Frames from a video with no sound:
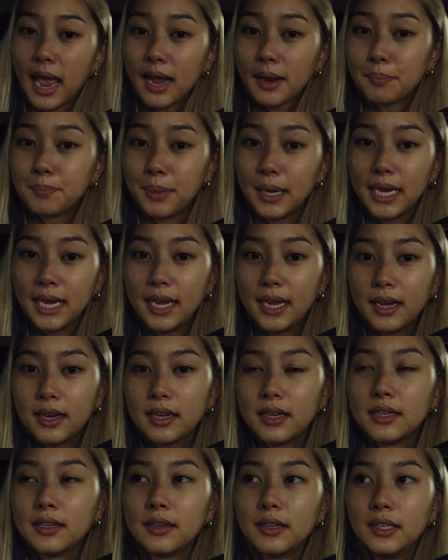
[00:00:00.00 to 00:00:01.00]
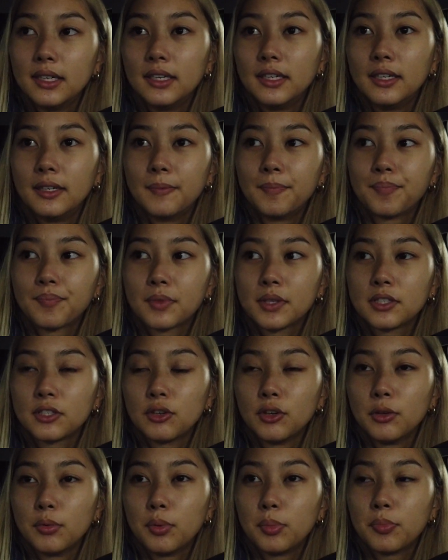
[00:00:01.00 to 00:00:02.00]
that big, so
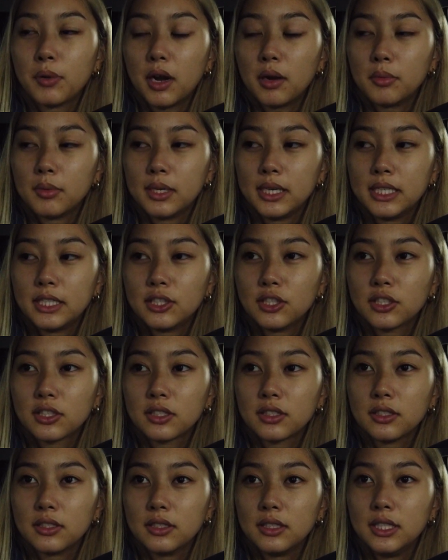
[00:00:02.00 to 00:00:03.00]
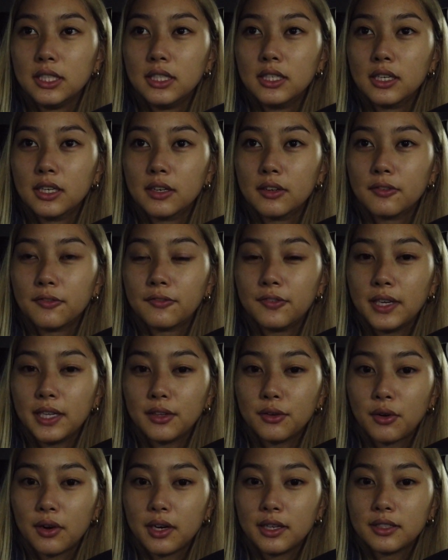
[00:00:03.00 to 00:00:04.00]
it would probably just either
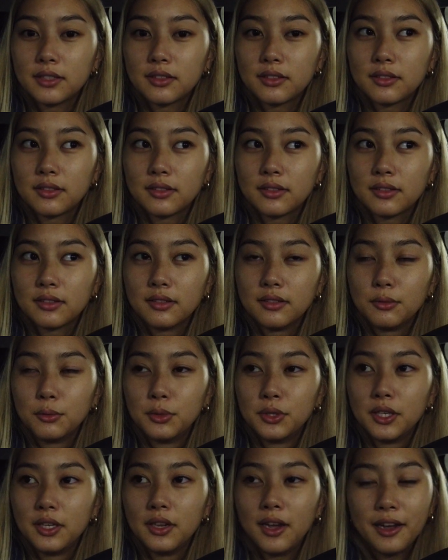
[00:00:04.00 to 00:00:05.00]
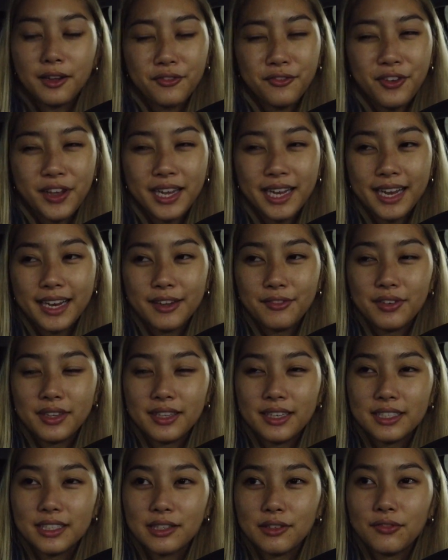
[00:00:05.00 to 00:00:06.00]
fit or it would not fit. And if
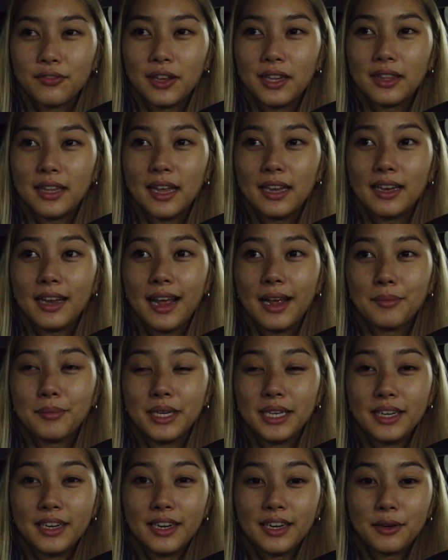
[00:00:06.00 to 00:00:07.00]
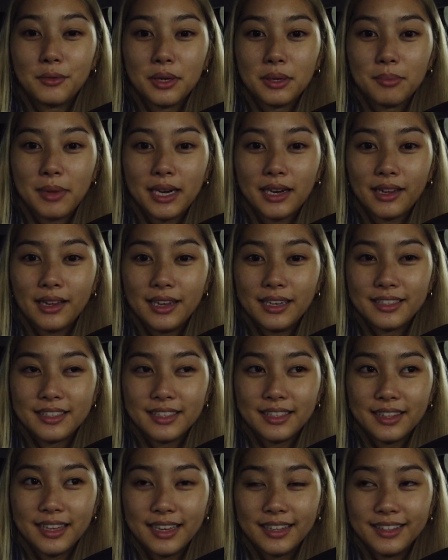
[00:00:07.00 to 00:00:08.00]
it doesn't fit, then I'm here with my
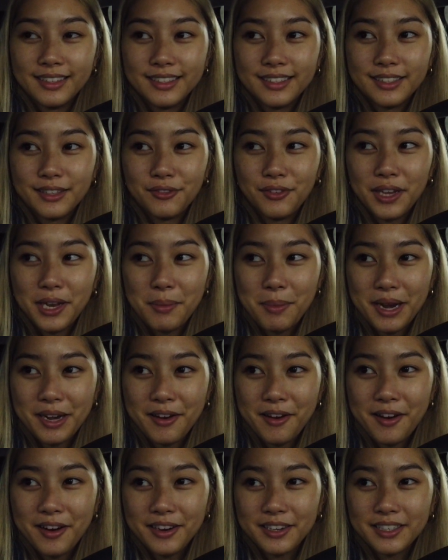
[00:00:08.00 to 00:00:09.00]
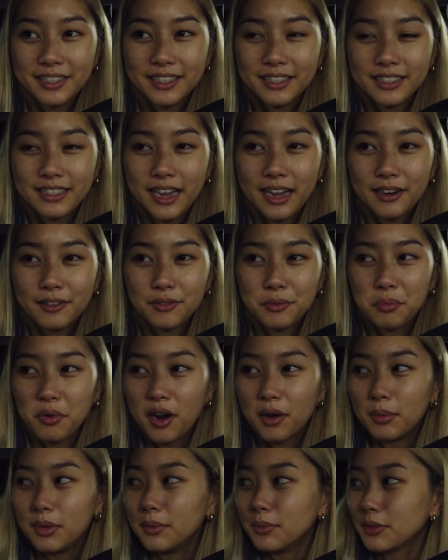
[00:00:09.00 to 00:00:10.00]
closet that doesn't fit in my car, and that's kind of a
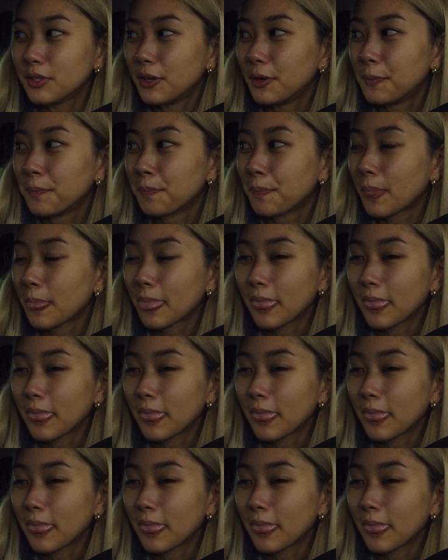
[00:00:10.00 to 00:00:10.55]
problem. So